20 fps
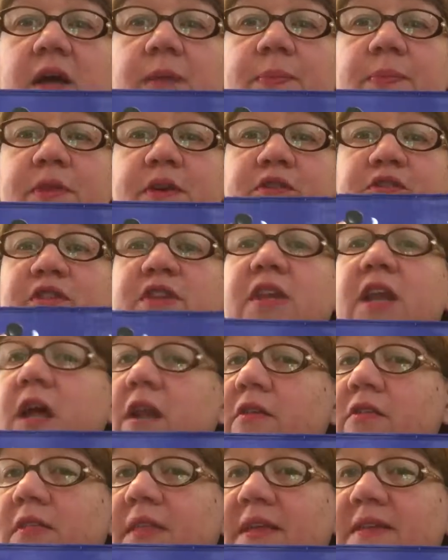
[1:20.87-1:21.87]
there's none
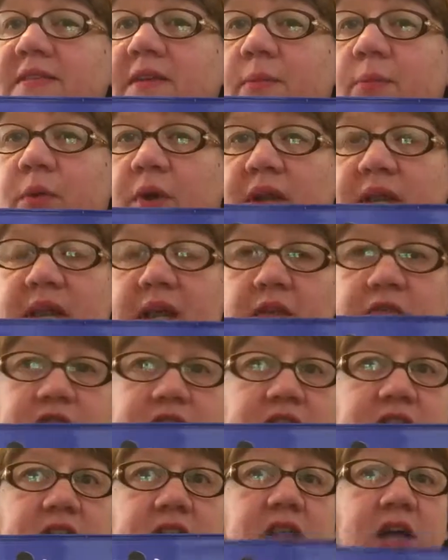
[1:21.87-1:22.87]
of these up right now. There's
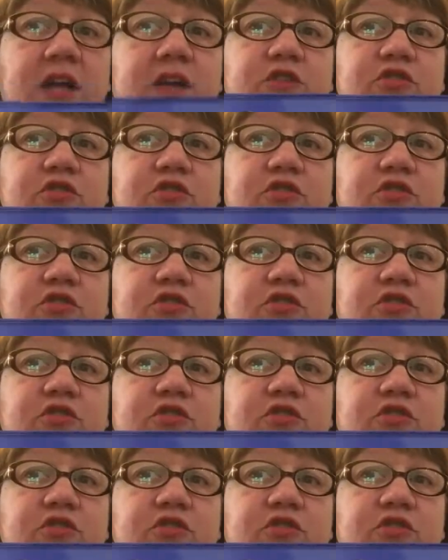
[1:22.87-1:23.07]
a lot